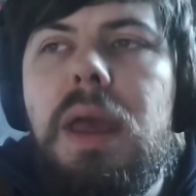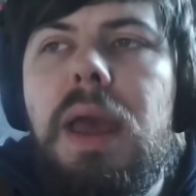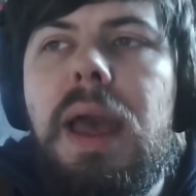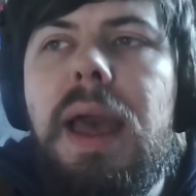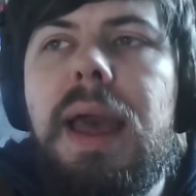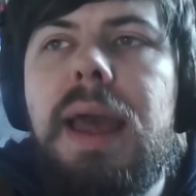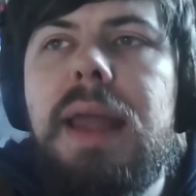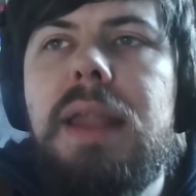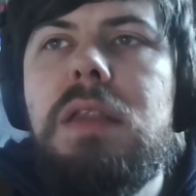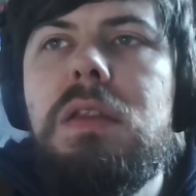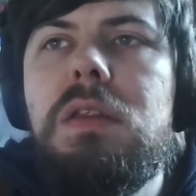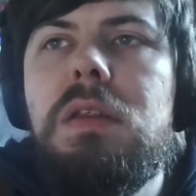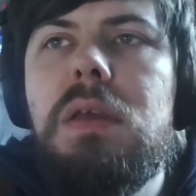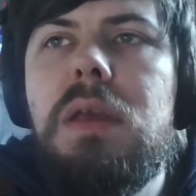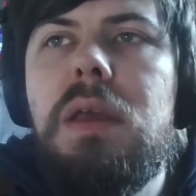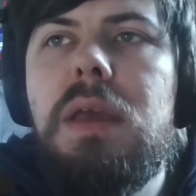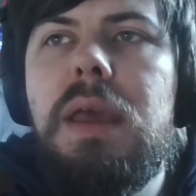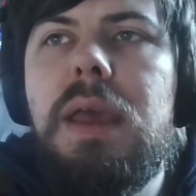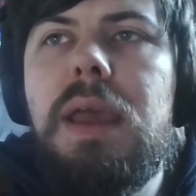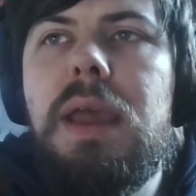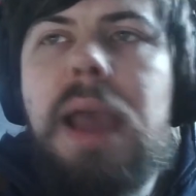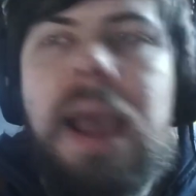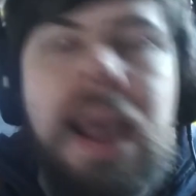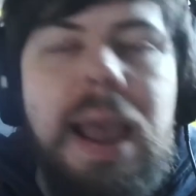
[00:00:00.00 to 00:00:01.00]
And
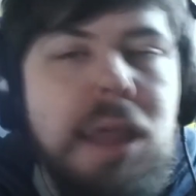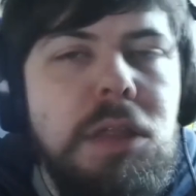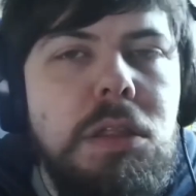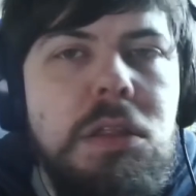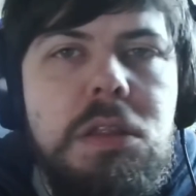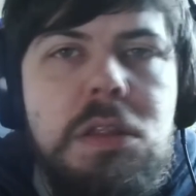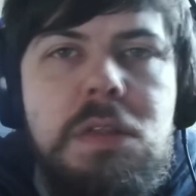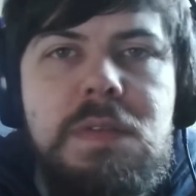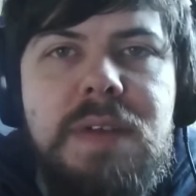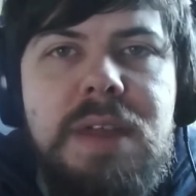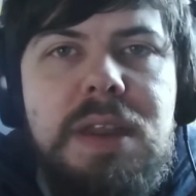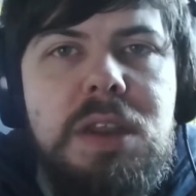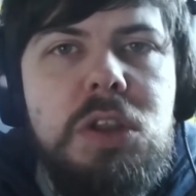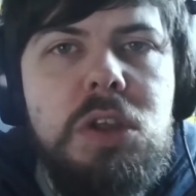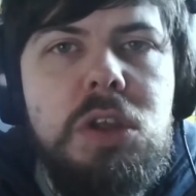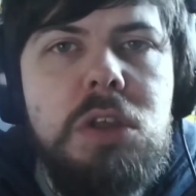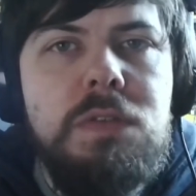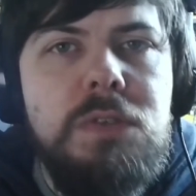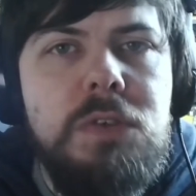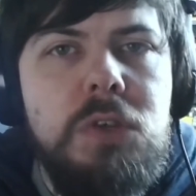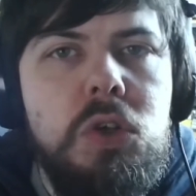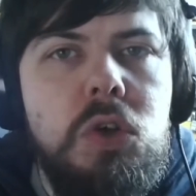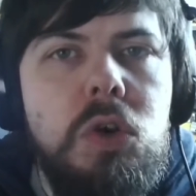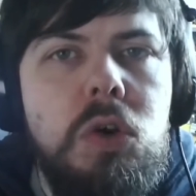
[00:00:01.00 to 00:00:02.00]
it has its advantages
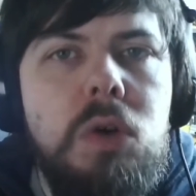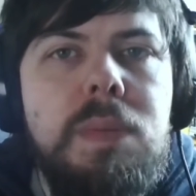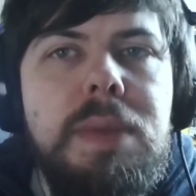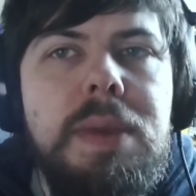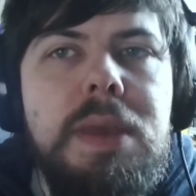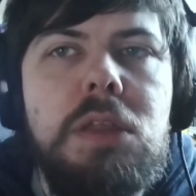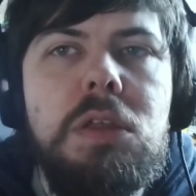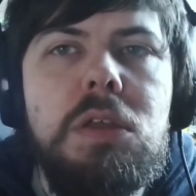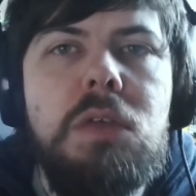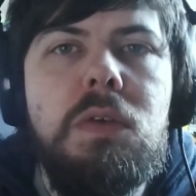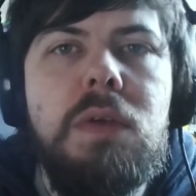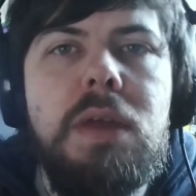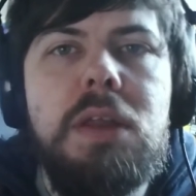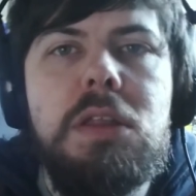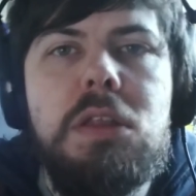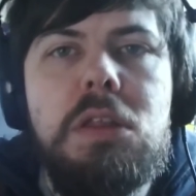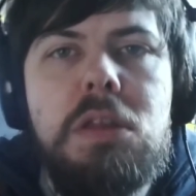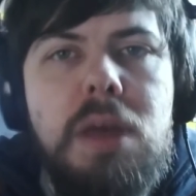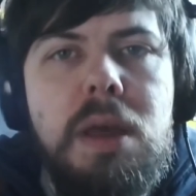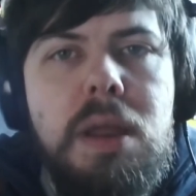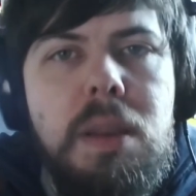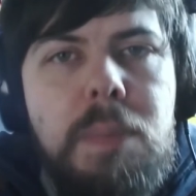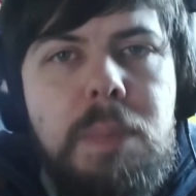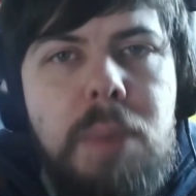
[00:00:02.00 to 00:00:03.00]
for sure, because it creates this
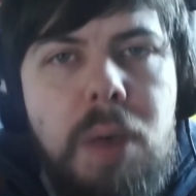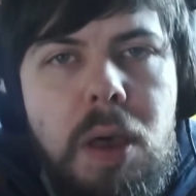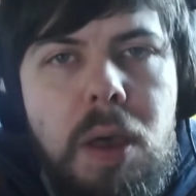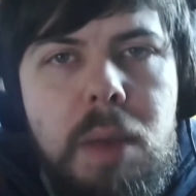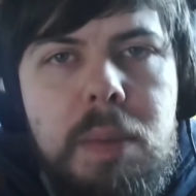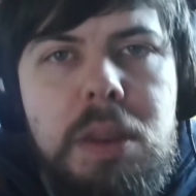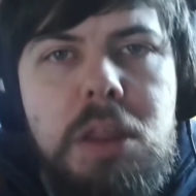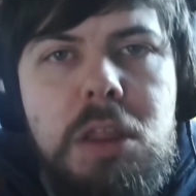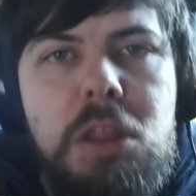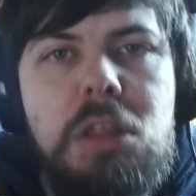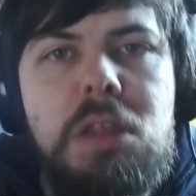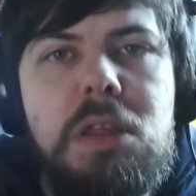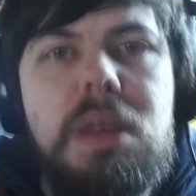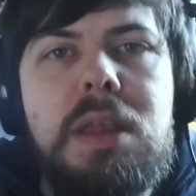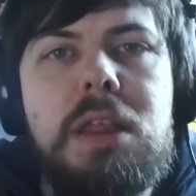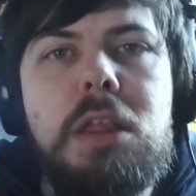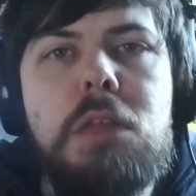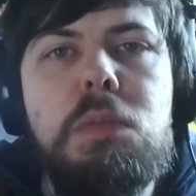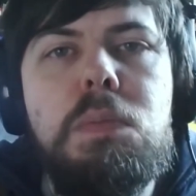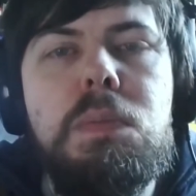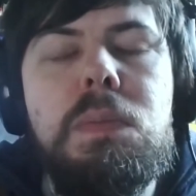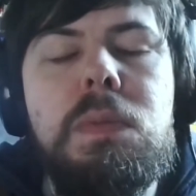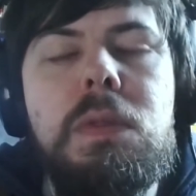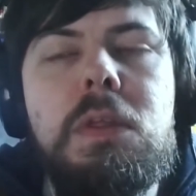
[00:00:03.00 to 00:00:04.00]
kind of permanency.
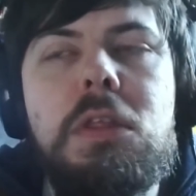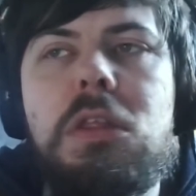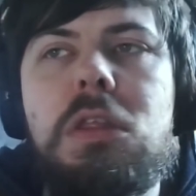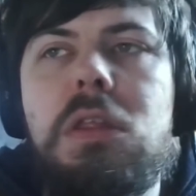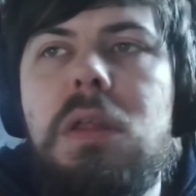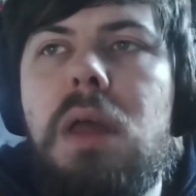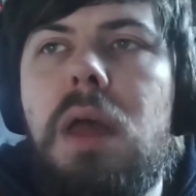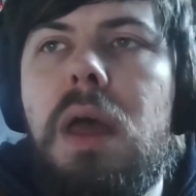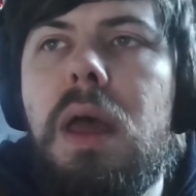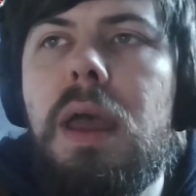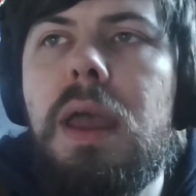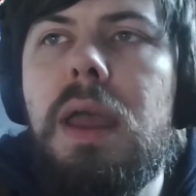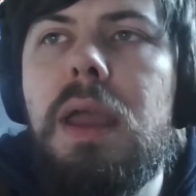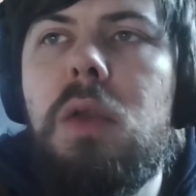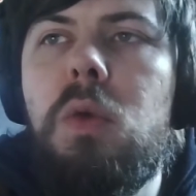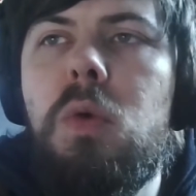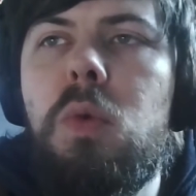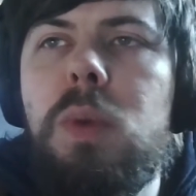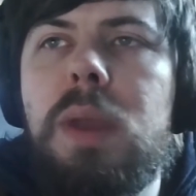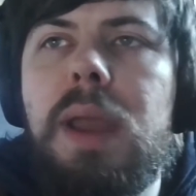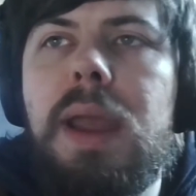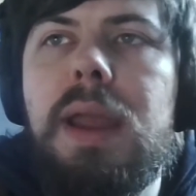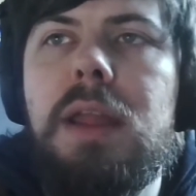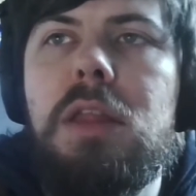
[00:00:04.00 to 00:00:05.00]
It
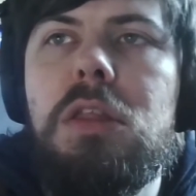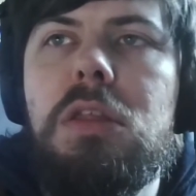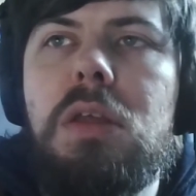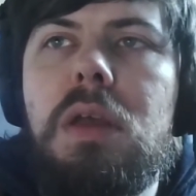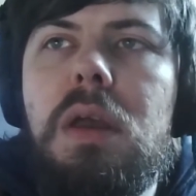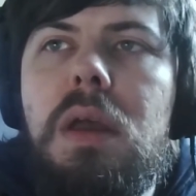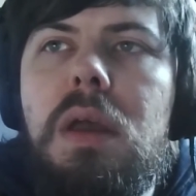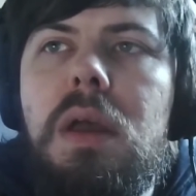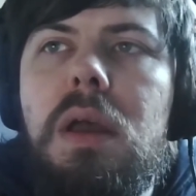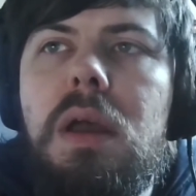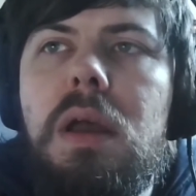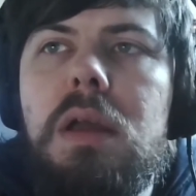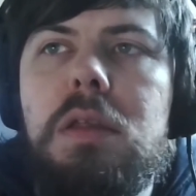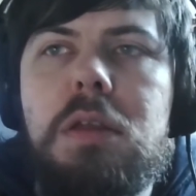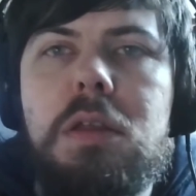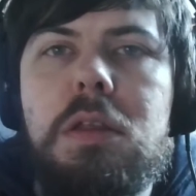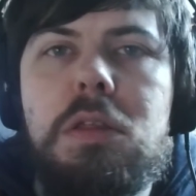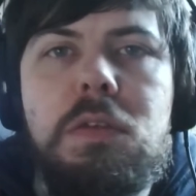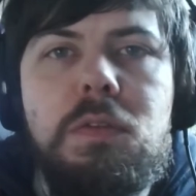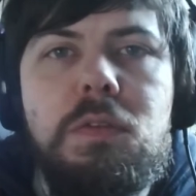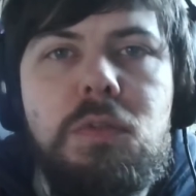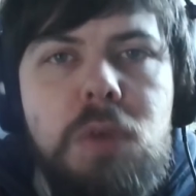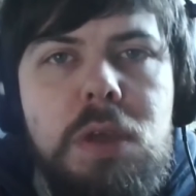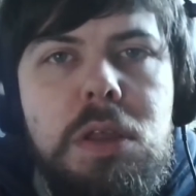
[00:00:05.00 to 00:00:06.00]
creates a
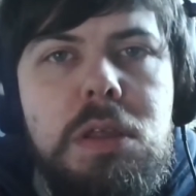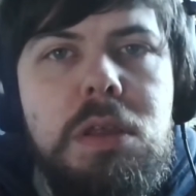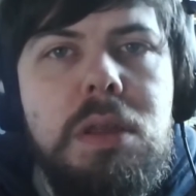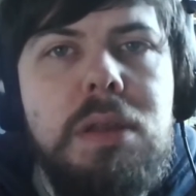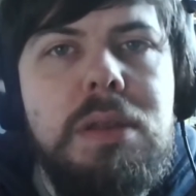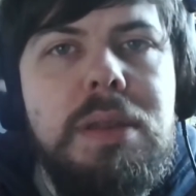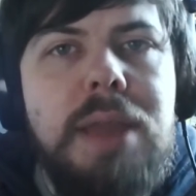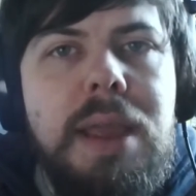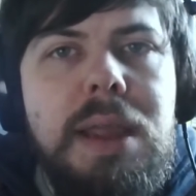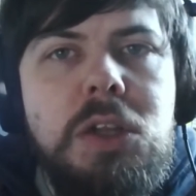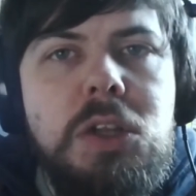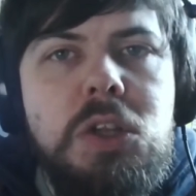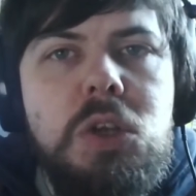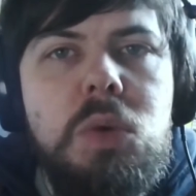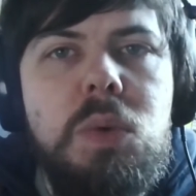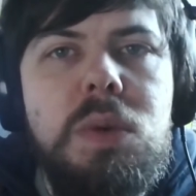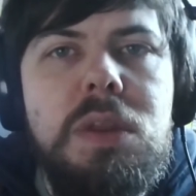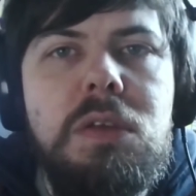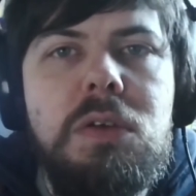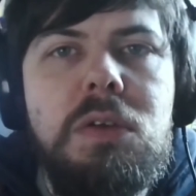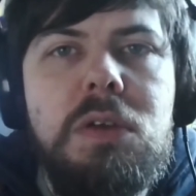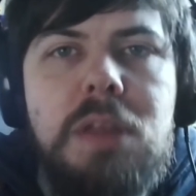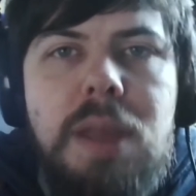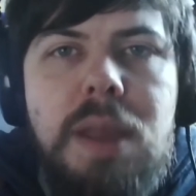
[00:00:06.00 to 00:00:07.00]
sense of risk and danger
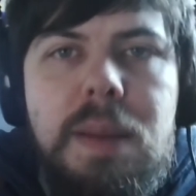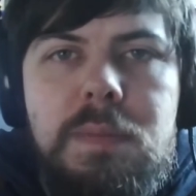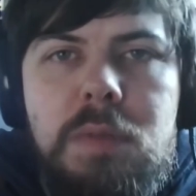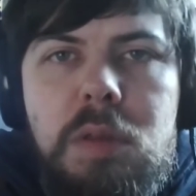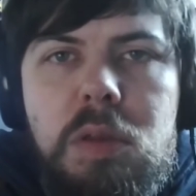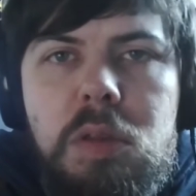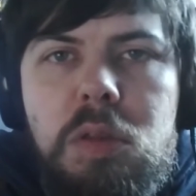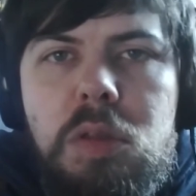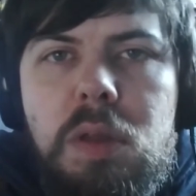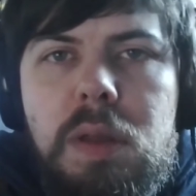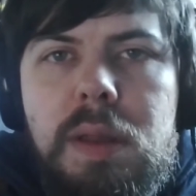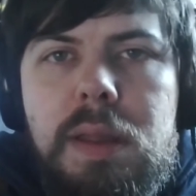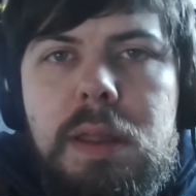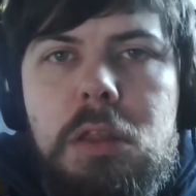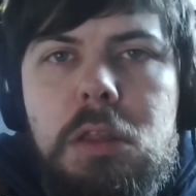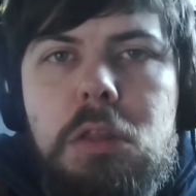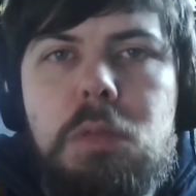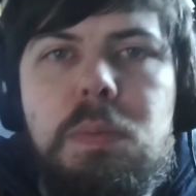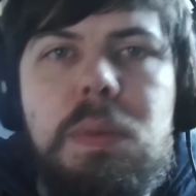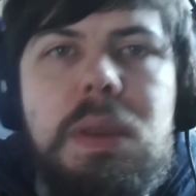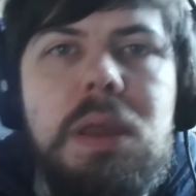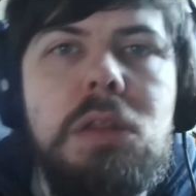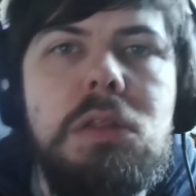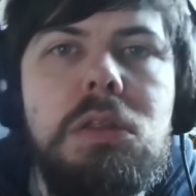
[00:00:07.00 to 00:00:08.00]
when you're attempting things,
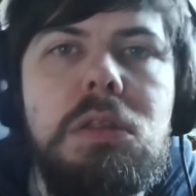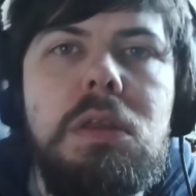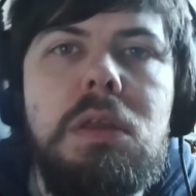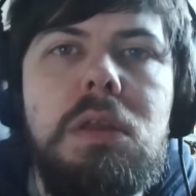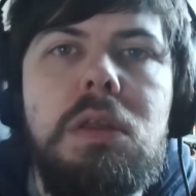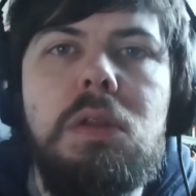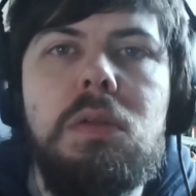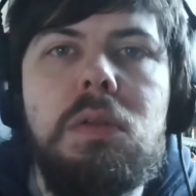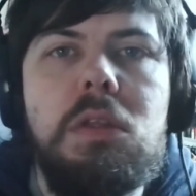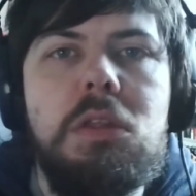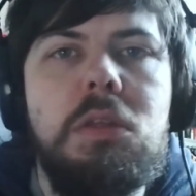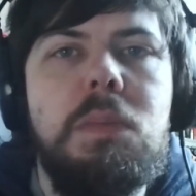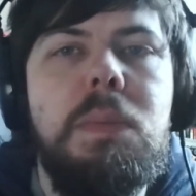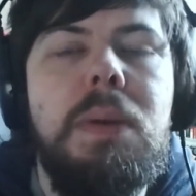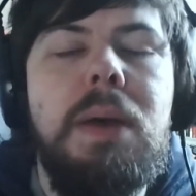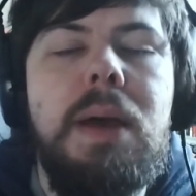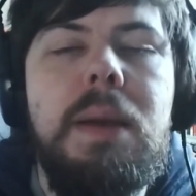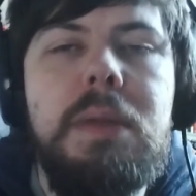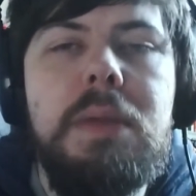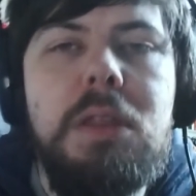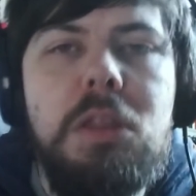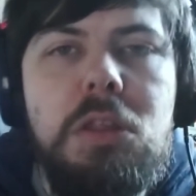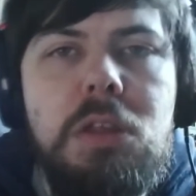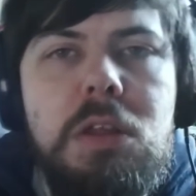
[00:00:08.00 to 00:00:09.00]
because there's a
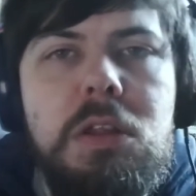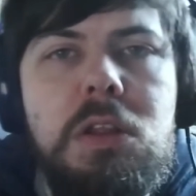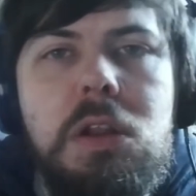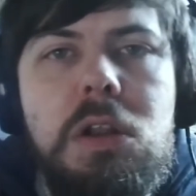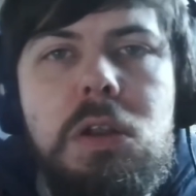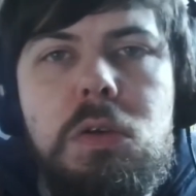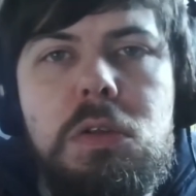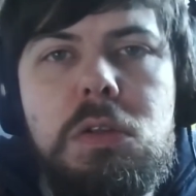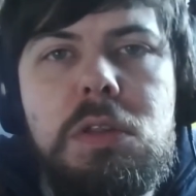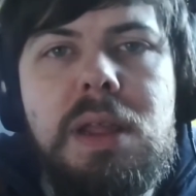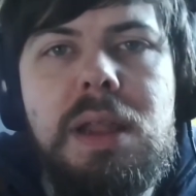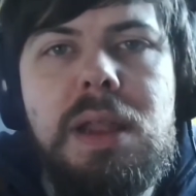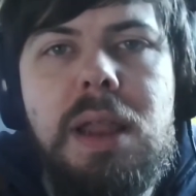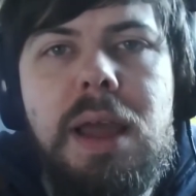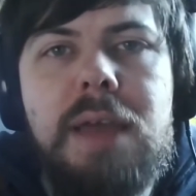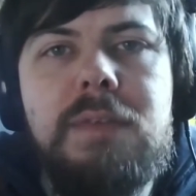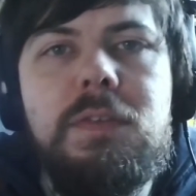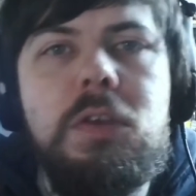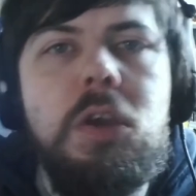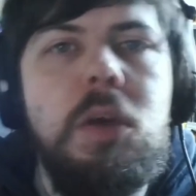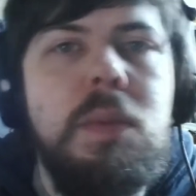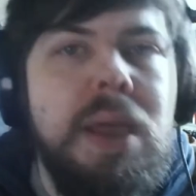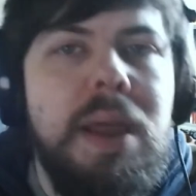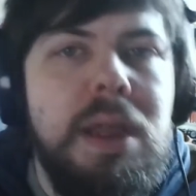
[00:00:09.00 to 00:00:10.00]
permanency to losing that life.
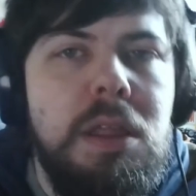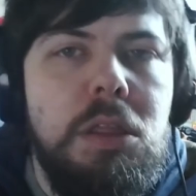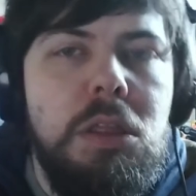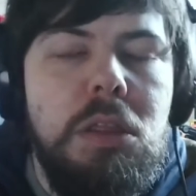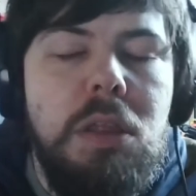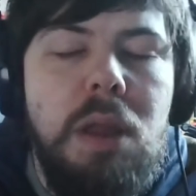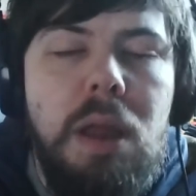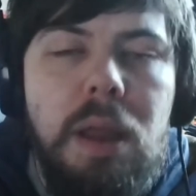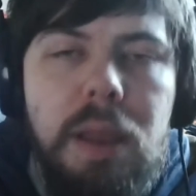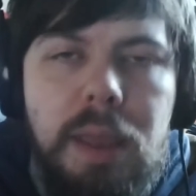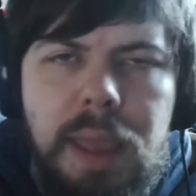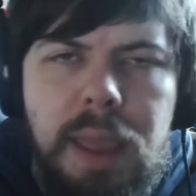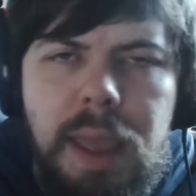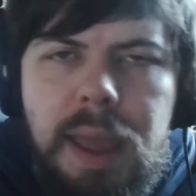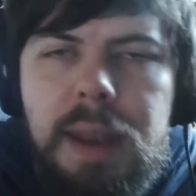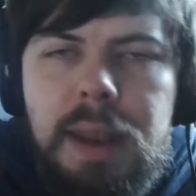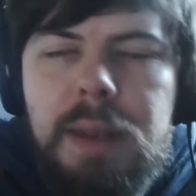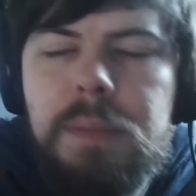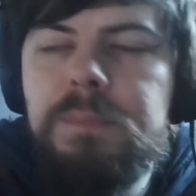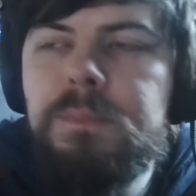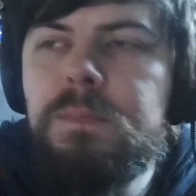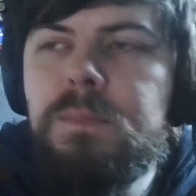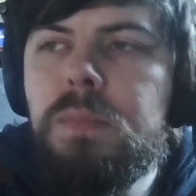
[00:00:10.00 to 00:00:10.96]
You go back and start again.